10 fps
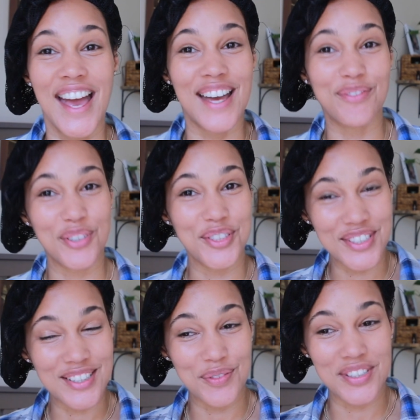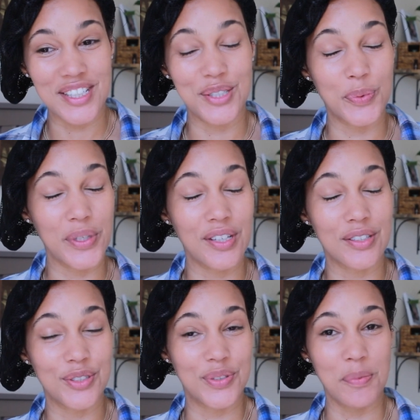and for today's video we
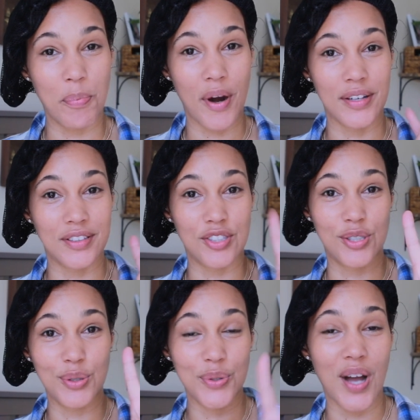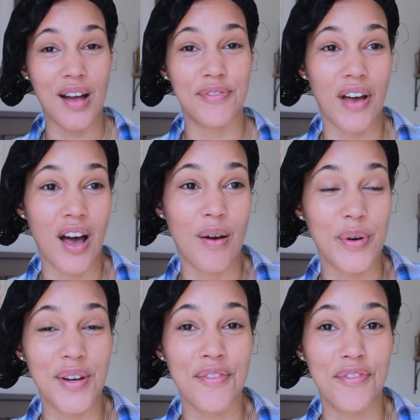are doing part 2 of
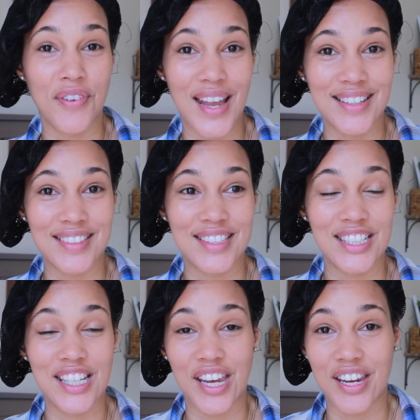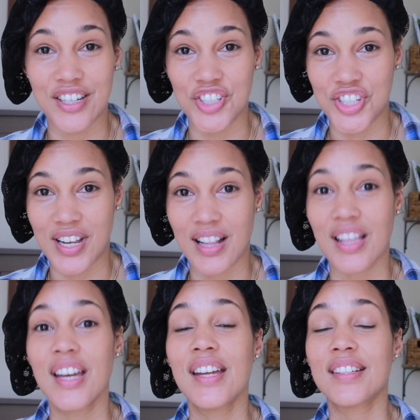our flaxseed hair
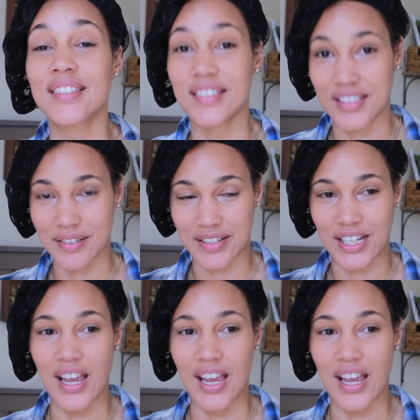gel series.